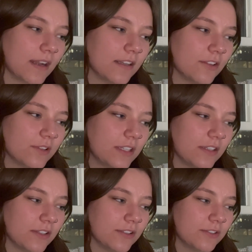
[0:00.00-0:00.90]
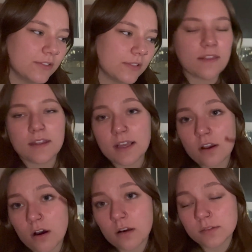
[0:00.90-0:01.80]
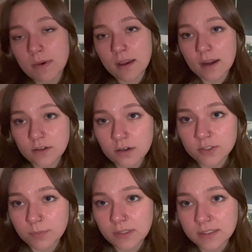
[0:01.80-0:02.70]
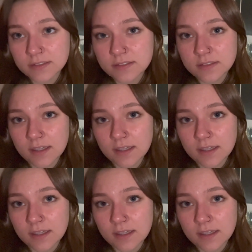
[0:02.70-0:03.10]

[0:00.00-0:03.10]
didn't know what to do. then I called my eye doctor place